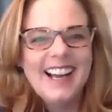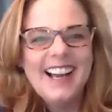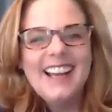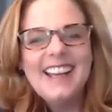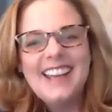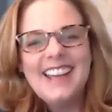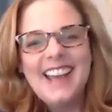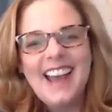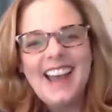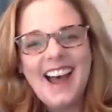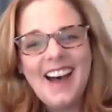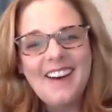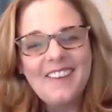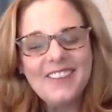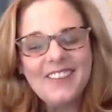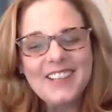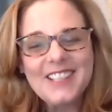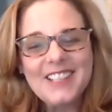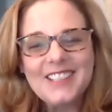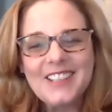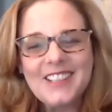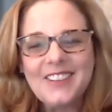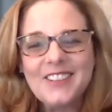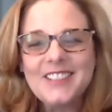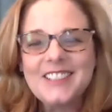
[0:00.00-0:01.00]
Yeah, we're
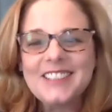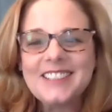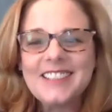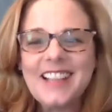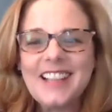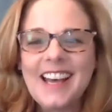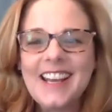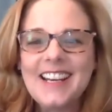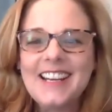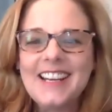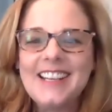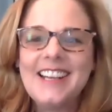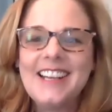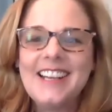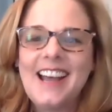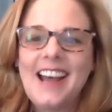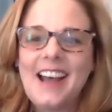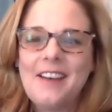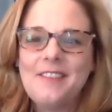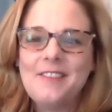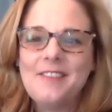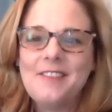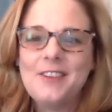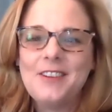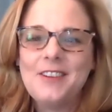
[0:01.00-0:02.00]
so delighted to
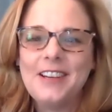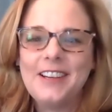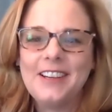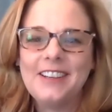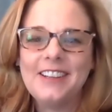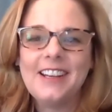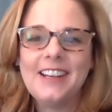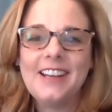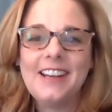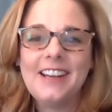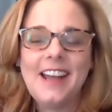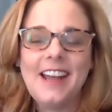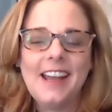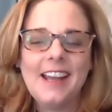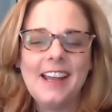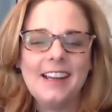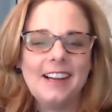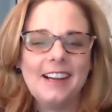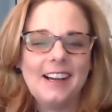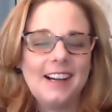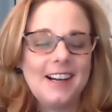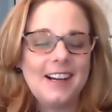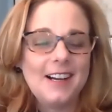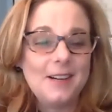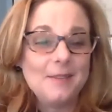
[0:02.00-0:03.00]
have you here today.
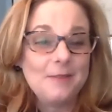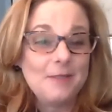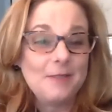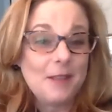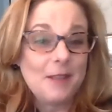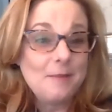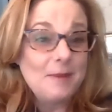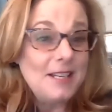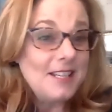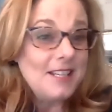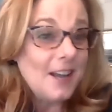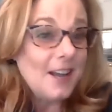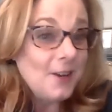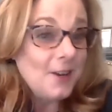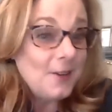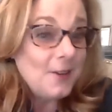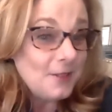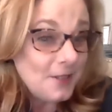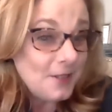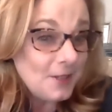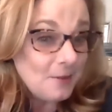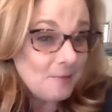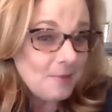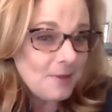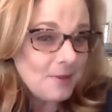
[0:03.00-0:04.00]
Let me tell you a
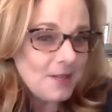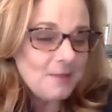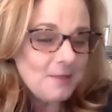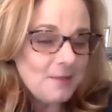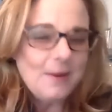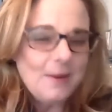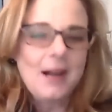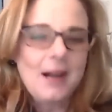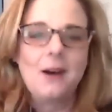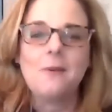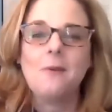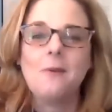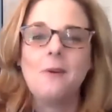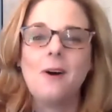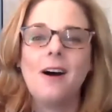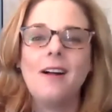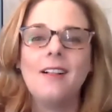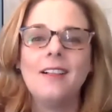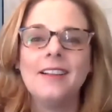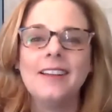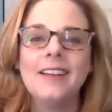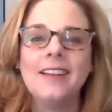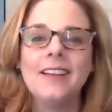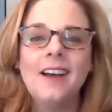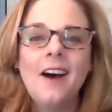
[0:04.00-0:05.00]
little bit about
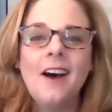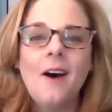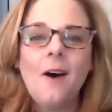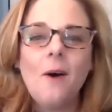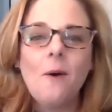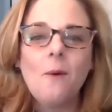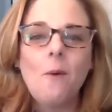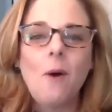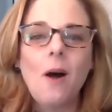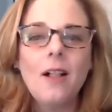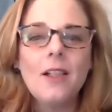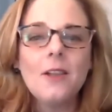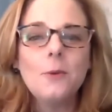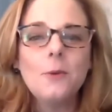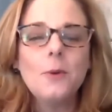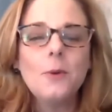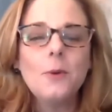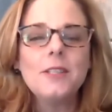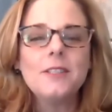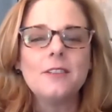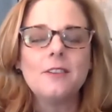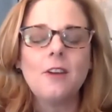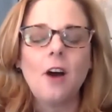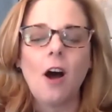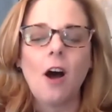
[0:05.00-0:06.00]
Wally. Wally
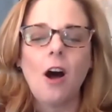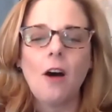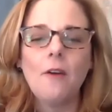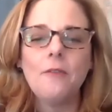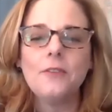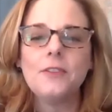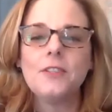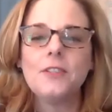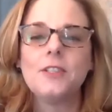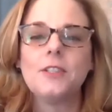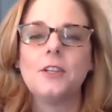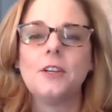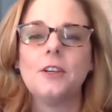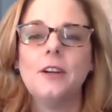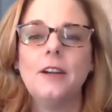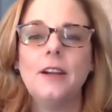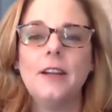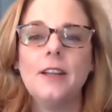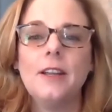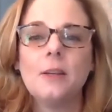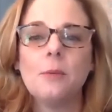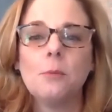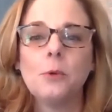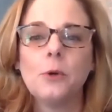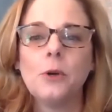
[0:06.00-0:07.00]
was an officer
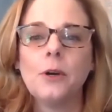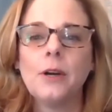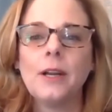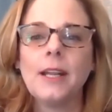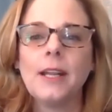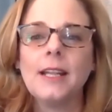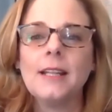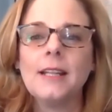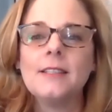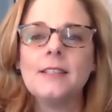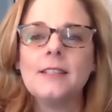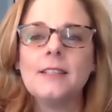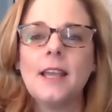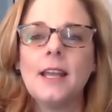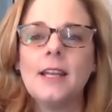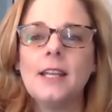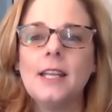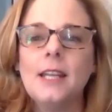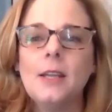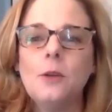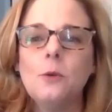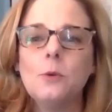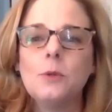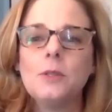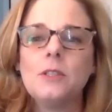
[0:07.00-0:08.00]
in the Marines, and
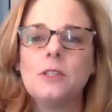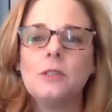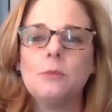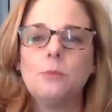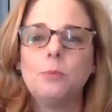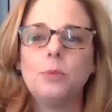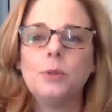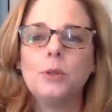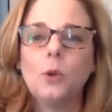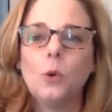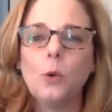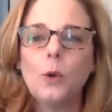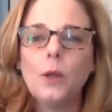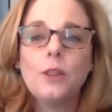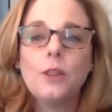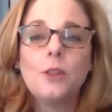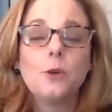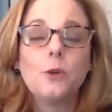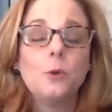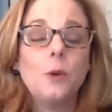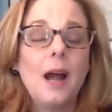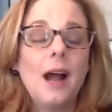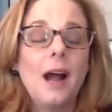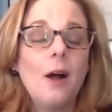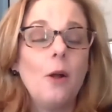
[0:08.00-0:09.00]
he was deployed
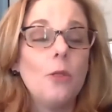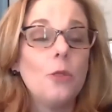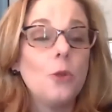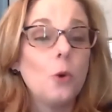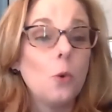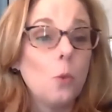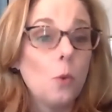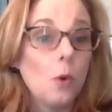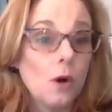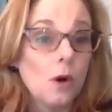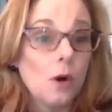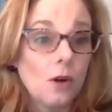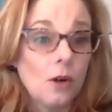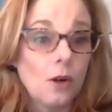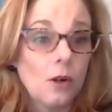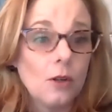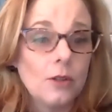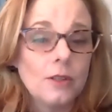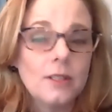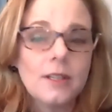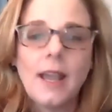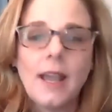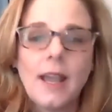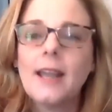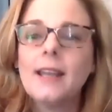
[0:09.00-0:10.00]
throughout the
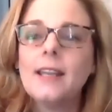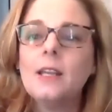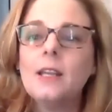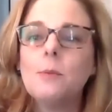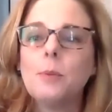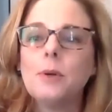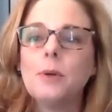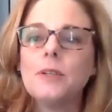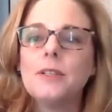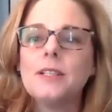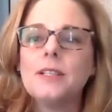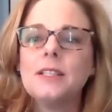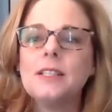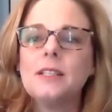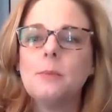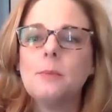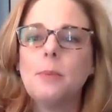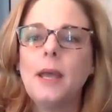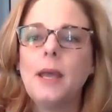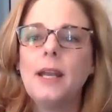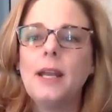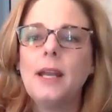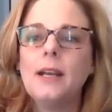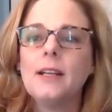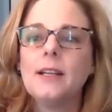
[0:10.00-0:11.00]
world, and he
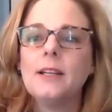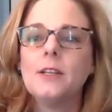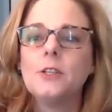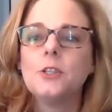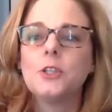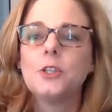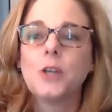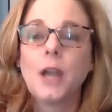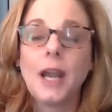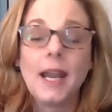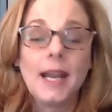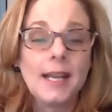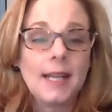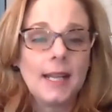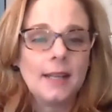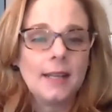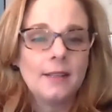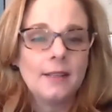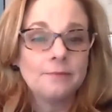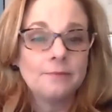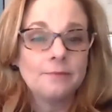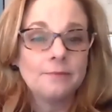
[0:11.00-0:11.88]
participated in training,